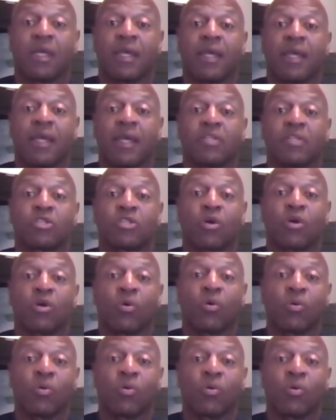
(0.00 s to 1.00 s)
And
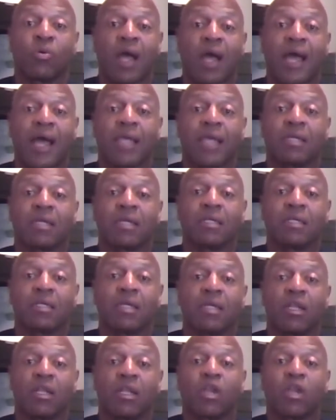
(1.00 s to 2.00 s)
so I
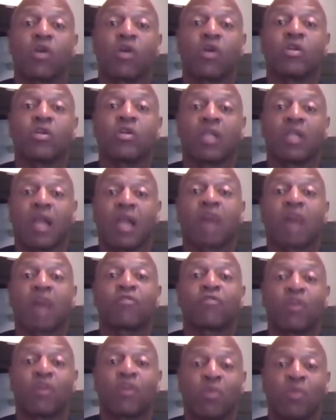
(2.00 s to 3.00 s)
learned a lot
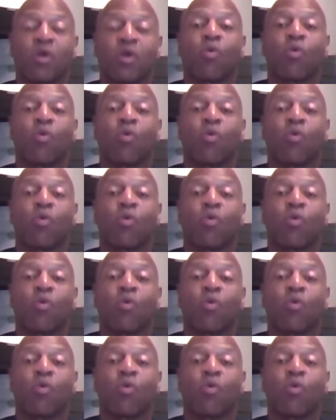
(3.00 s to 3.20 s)
from her,